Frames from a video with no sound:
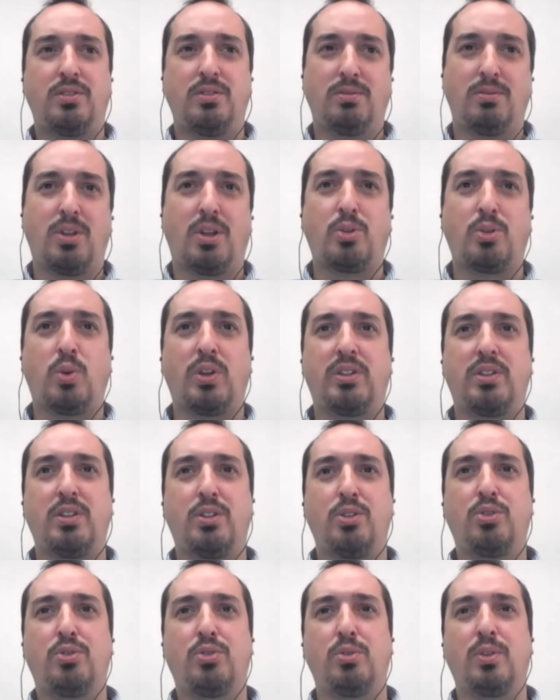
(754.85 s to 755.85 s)
not what they
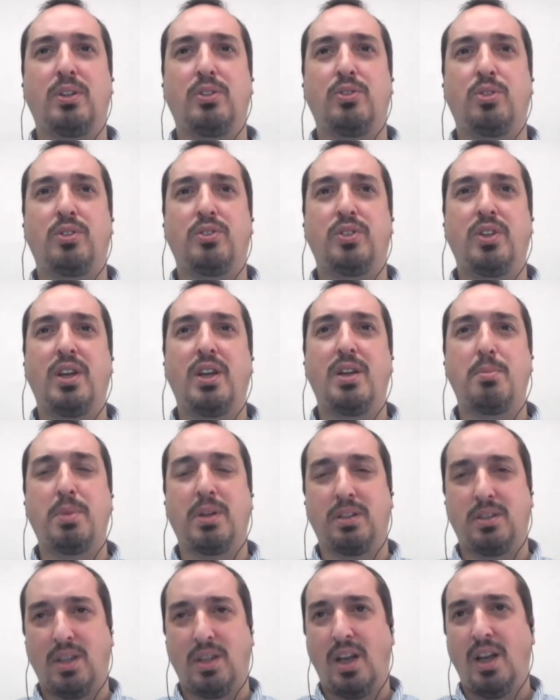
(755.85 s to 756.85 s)
used to, as you were saying,
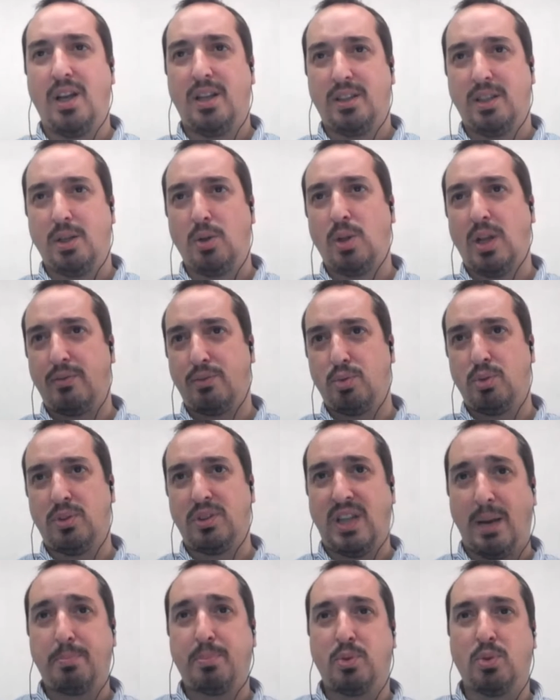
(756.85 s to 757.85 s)
but they'll have to
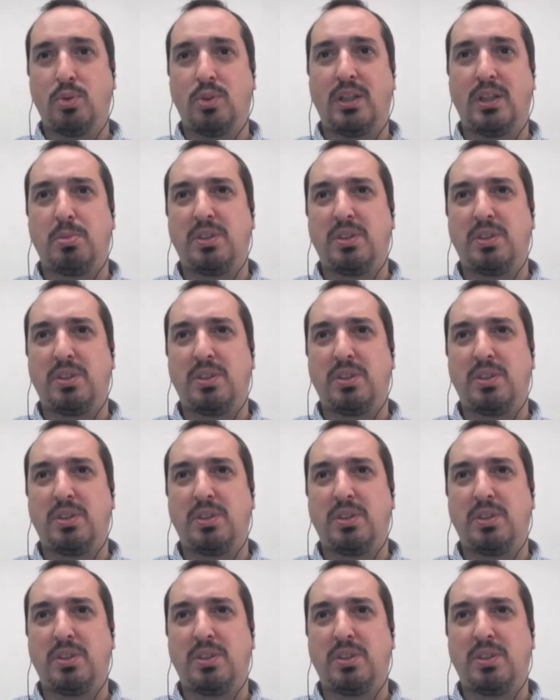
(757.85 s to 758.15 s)
adapt to that.